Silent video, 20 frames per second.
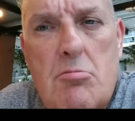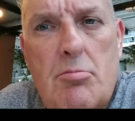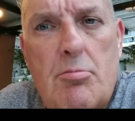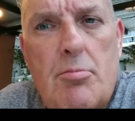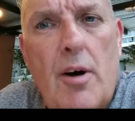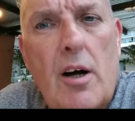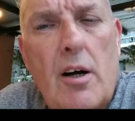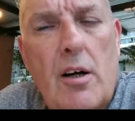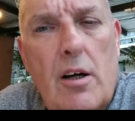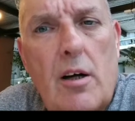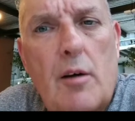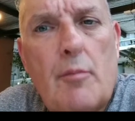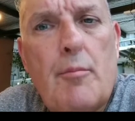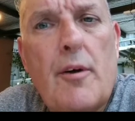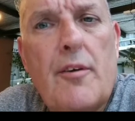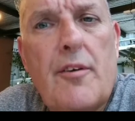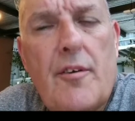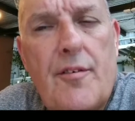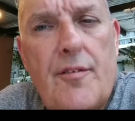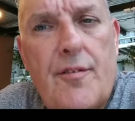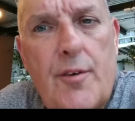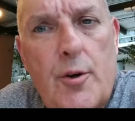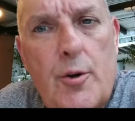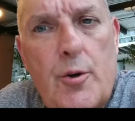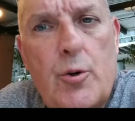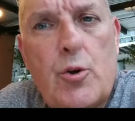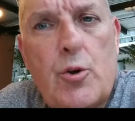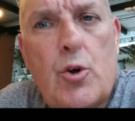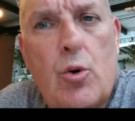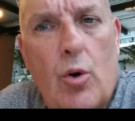but the food
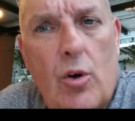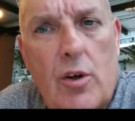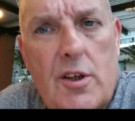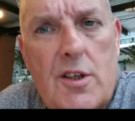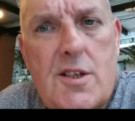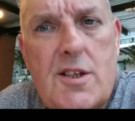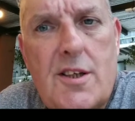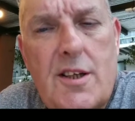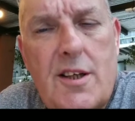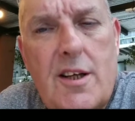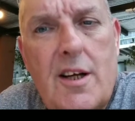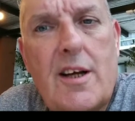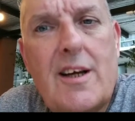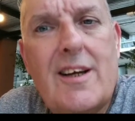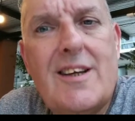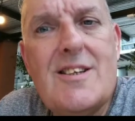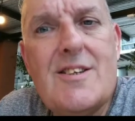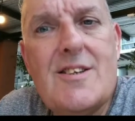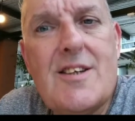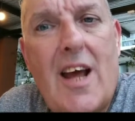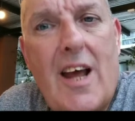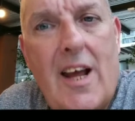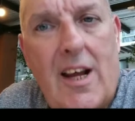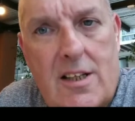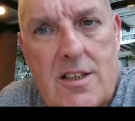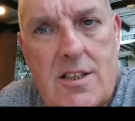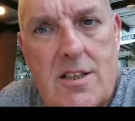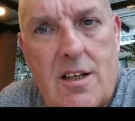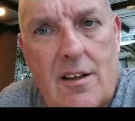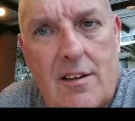quality is excellent.
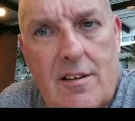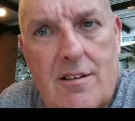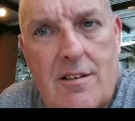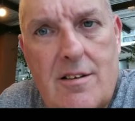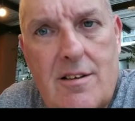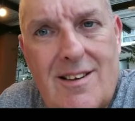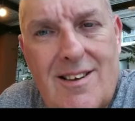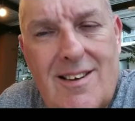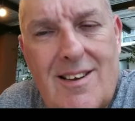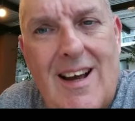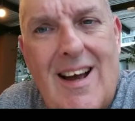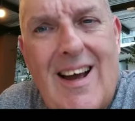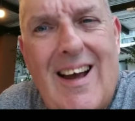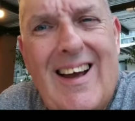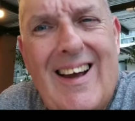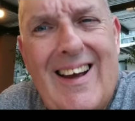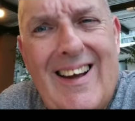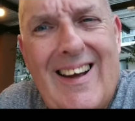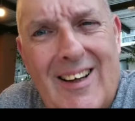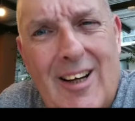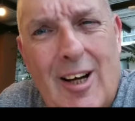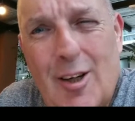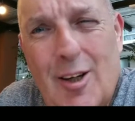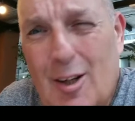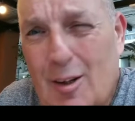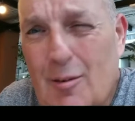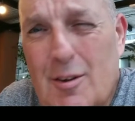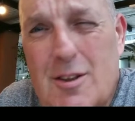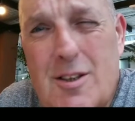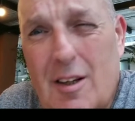I
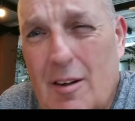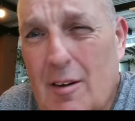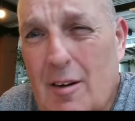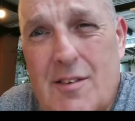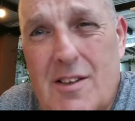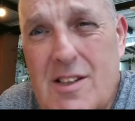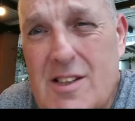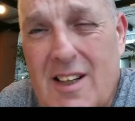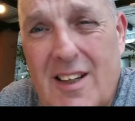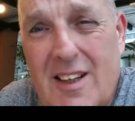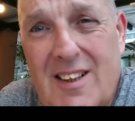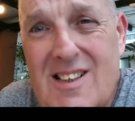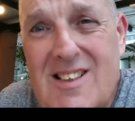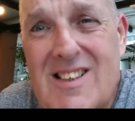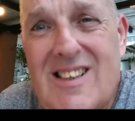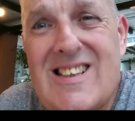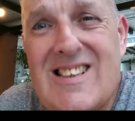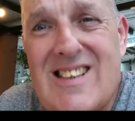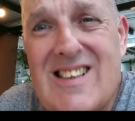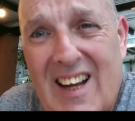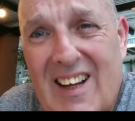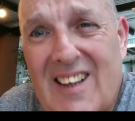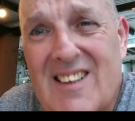have to say this, it's excellent.